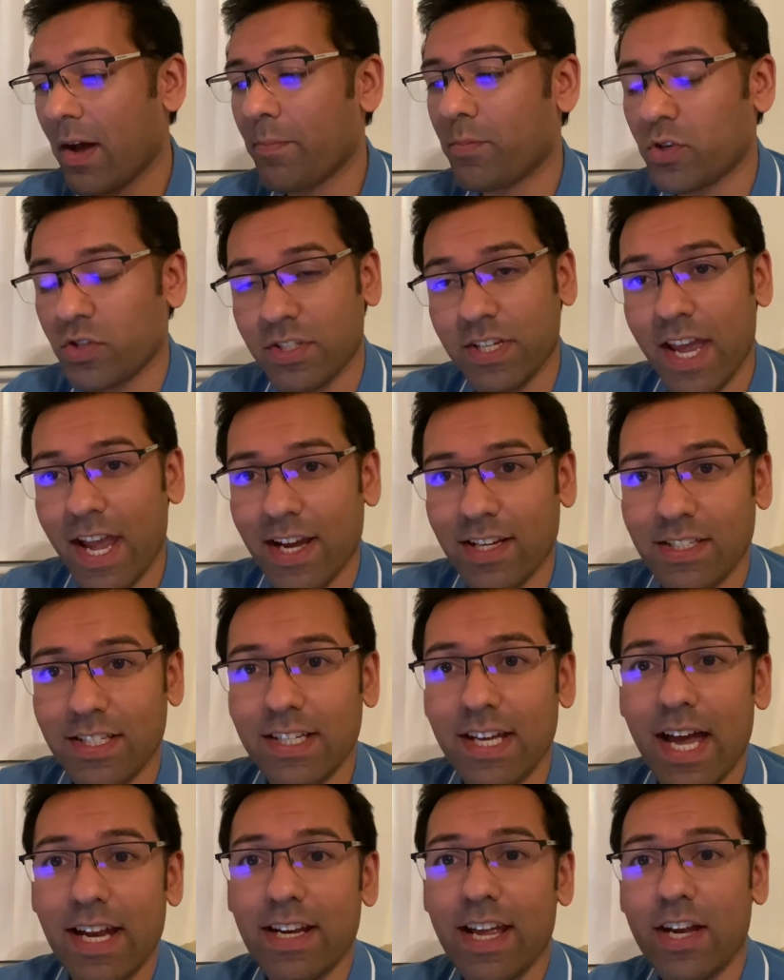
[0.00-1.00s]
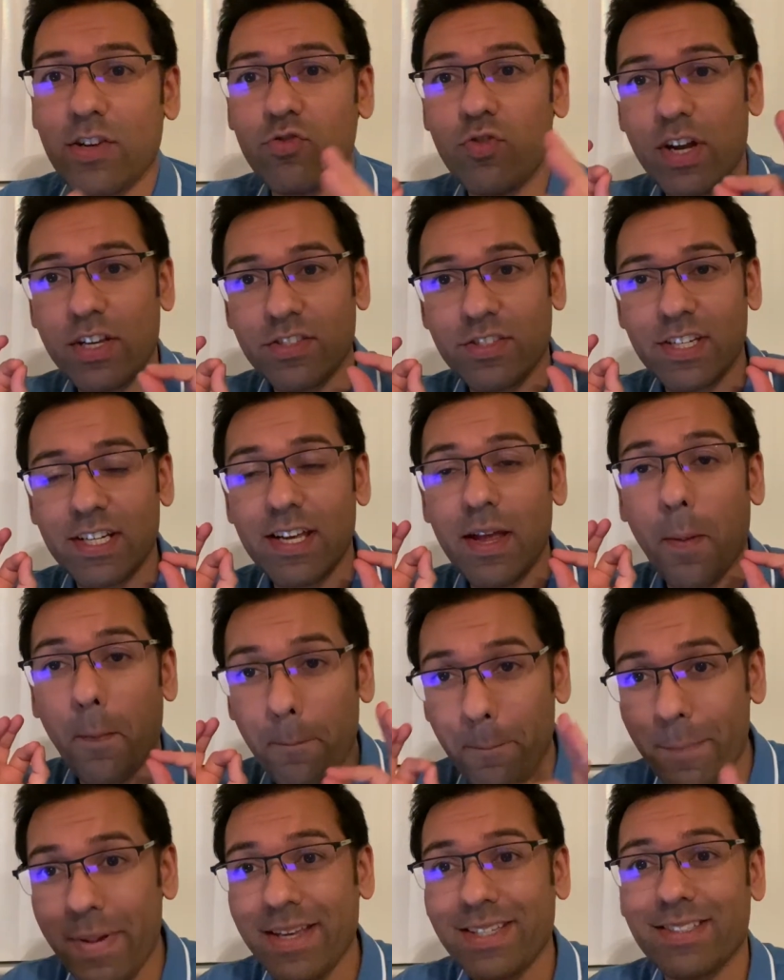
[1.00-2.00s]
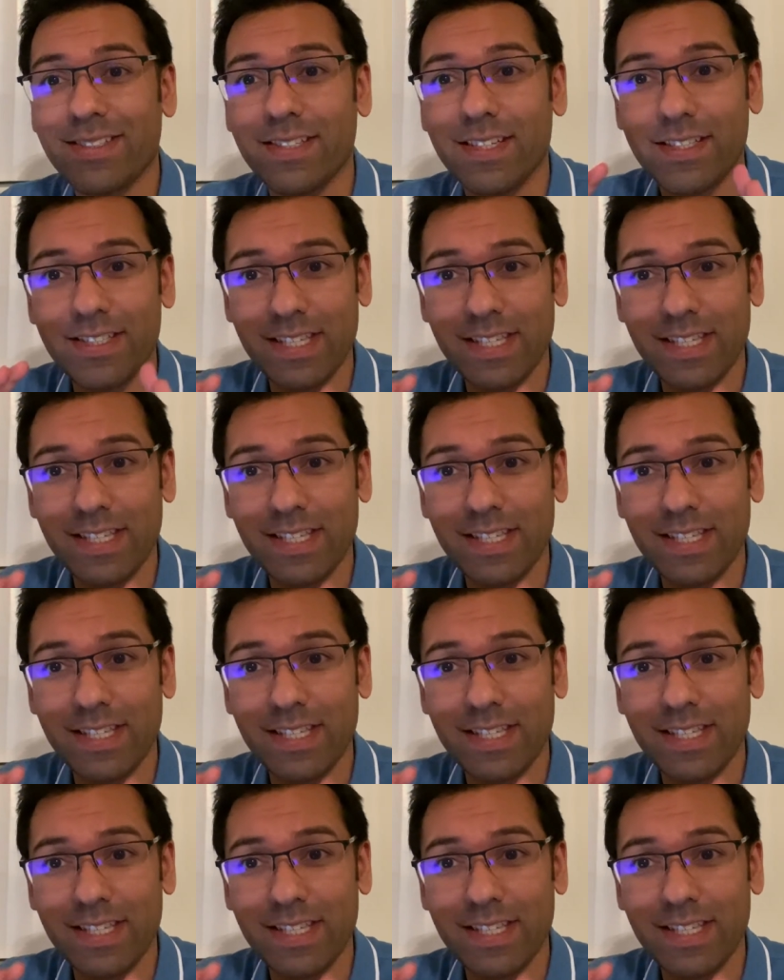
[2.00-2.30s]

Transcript: protecting, and enriching business